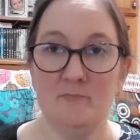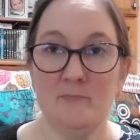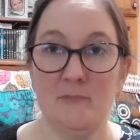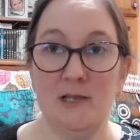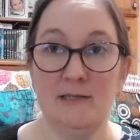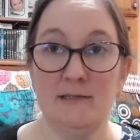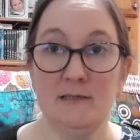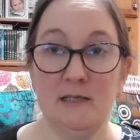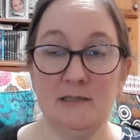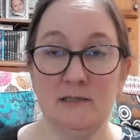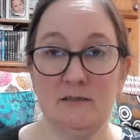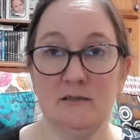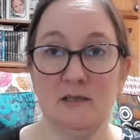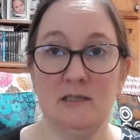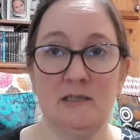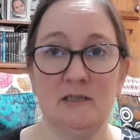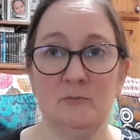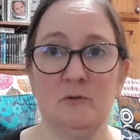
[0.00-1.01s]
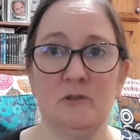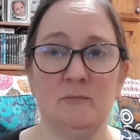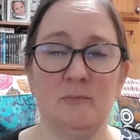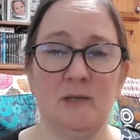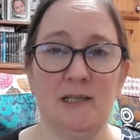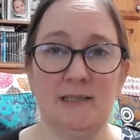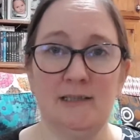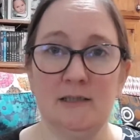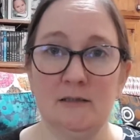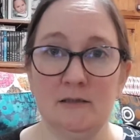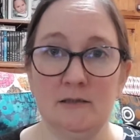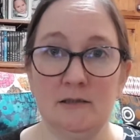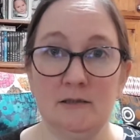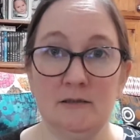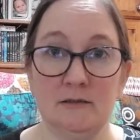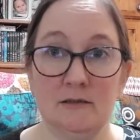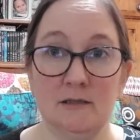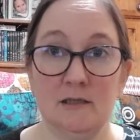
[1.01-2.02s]
is I just want a plain
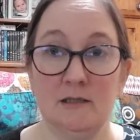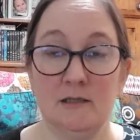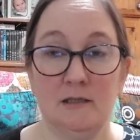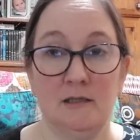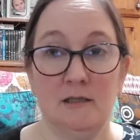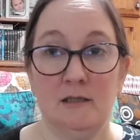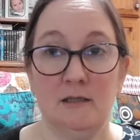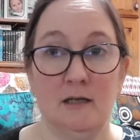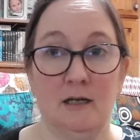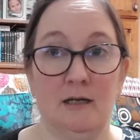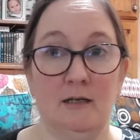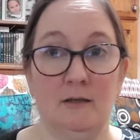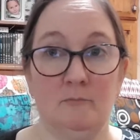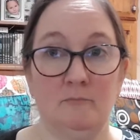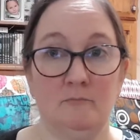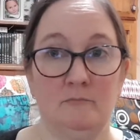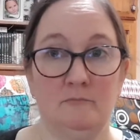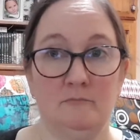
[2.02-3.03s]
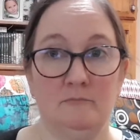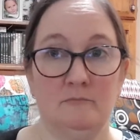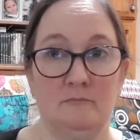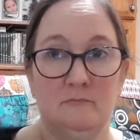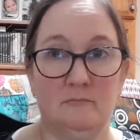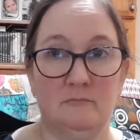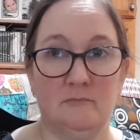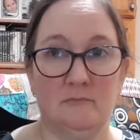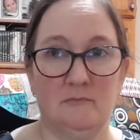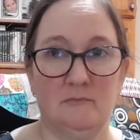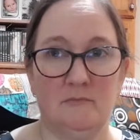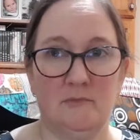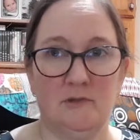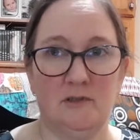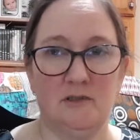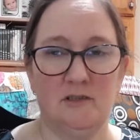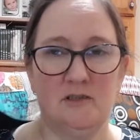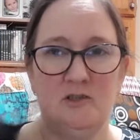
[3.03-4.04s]
cardigan,
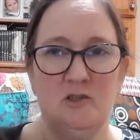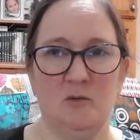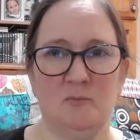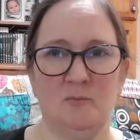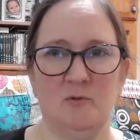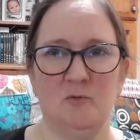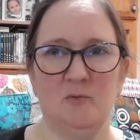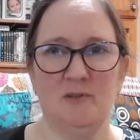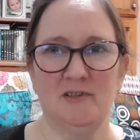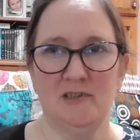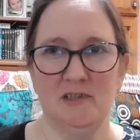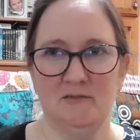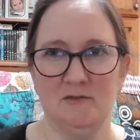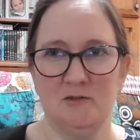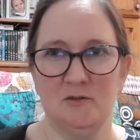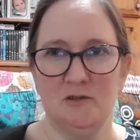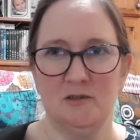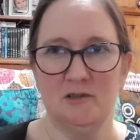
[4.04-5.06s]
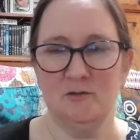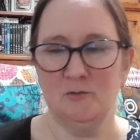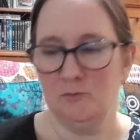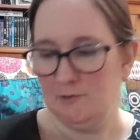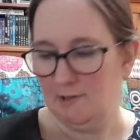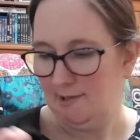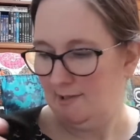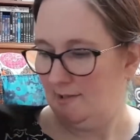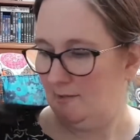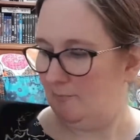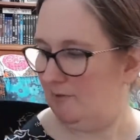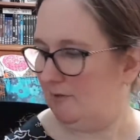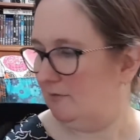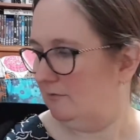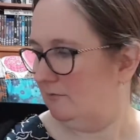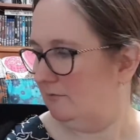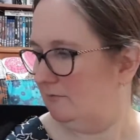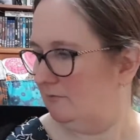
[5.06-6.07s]
because the shop bought ones I've got are all getting a bit,
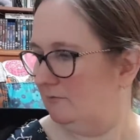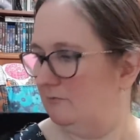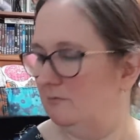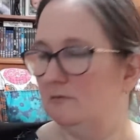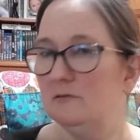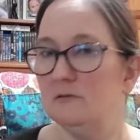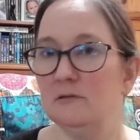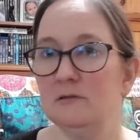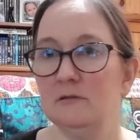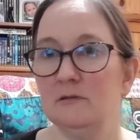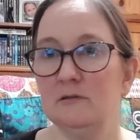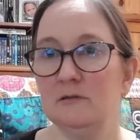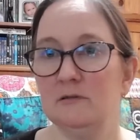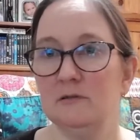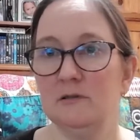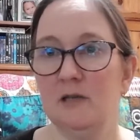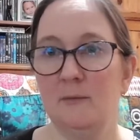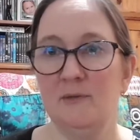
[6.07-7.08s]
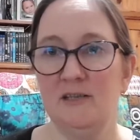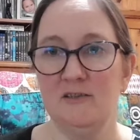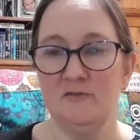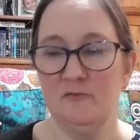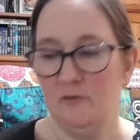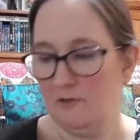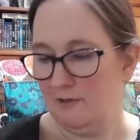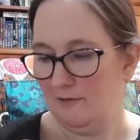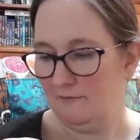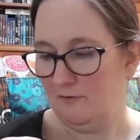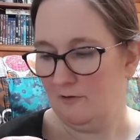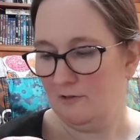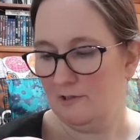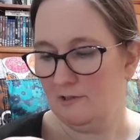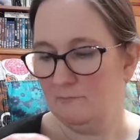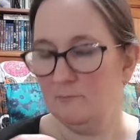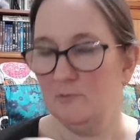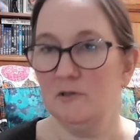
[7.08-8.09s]
I mean, they're
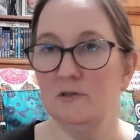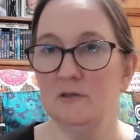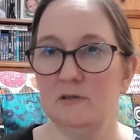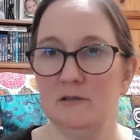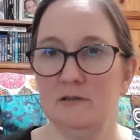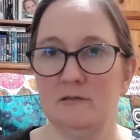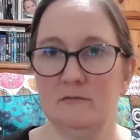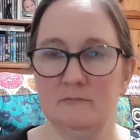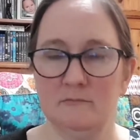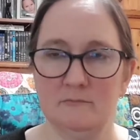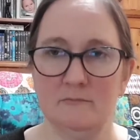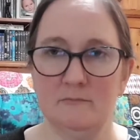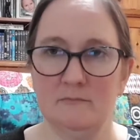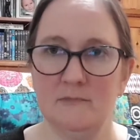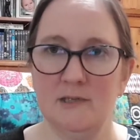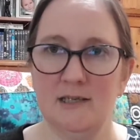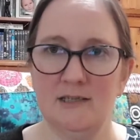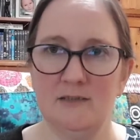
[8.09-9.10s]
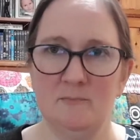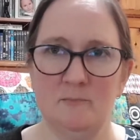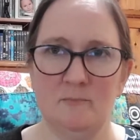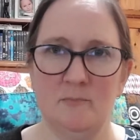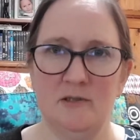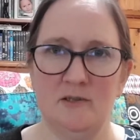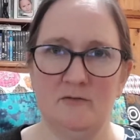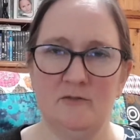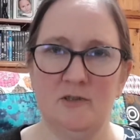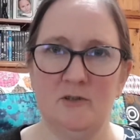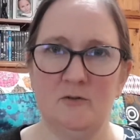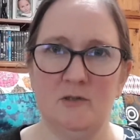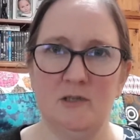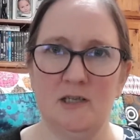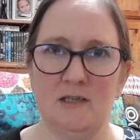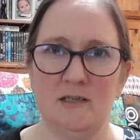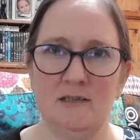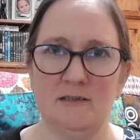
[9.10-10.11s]
fine, but it's been a few
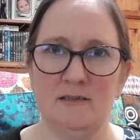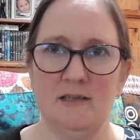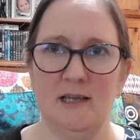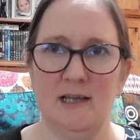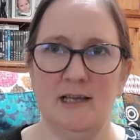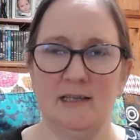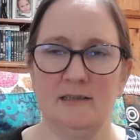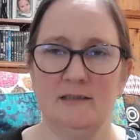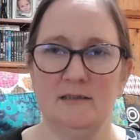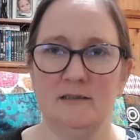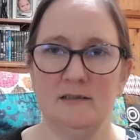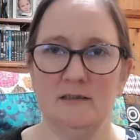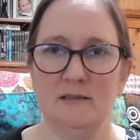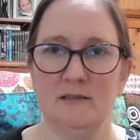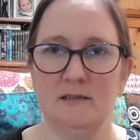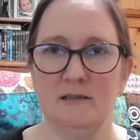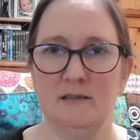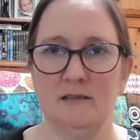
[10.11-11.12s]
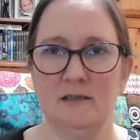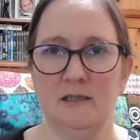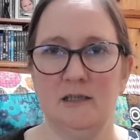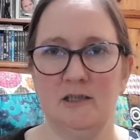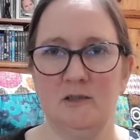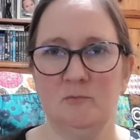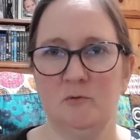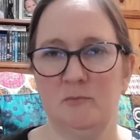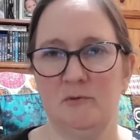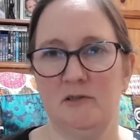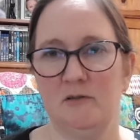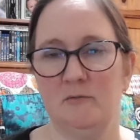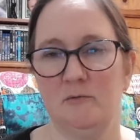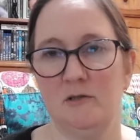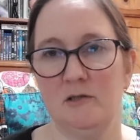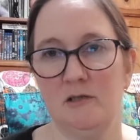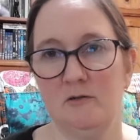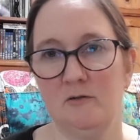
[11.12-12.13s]
years and I could probably do
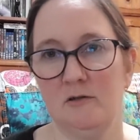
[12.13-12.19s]
with a new